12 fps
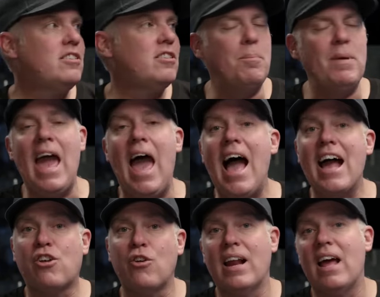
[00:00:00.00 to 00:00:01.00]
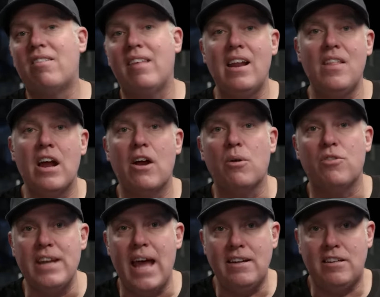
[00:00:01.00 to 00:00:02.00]
to be accurate, I said in there it was
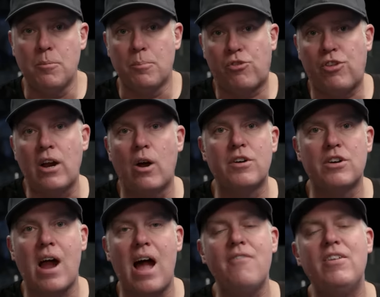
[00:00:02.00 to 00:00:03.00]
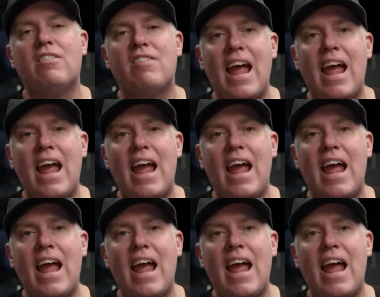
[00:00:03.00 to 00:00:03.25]
19% overdrive. It's